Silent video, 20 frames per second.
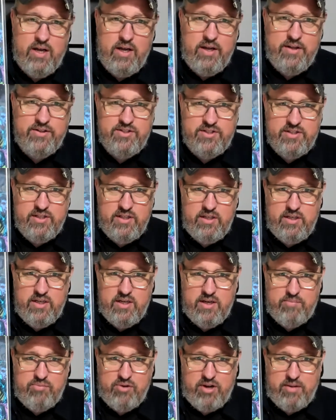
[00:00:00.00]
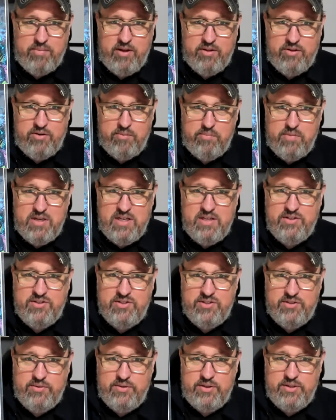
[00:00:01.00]
It's the Black Panther mini
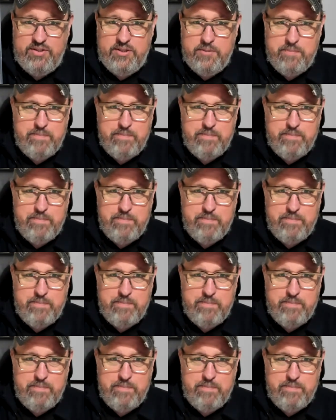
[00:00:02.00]
series.